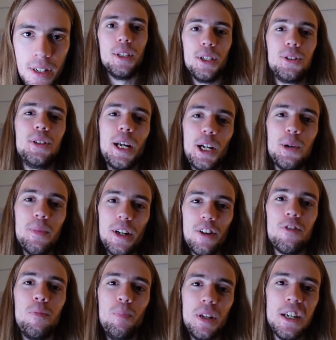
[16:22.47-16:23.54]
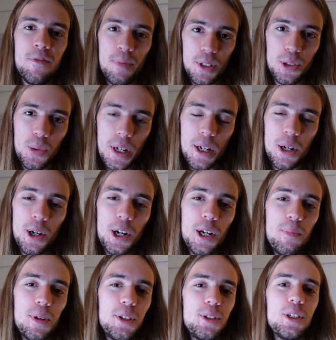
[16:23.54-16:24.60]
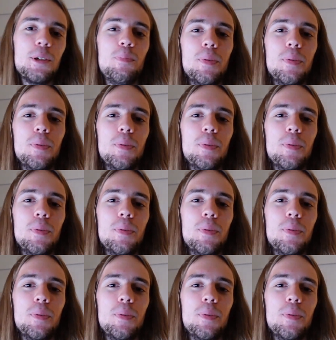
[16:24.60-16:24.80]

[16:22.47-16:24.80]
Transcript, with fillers: This settlement of beef between her and Mr.